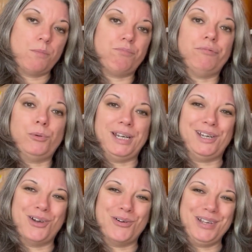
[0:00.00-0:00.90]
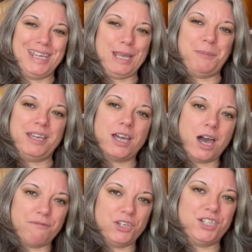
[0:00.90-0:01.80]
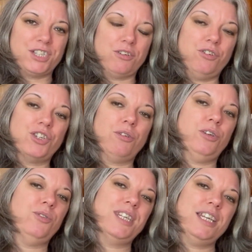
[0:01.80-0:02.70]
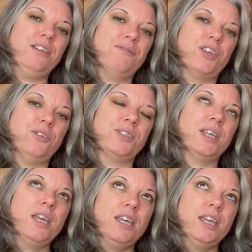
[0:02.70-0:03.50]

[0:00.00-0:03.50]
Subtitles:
brew it long, keep it covered so you don't lose any of those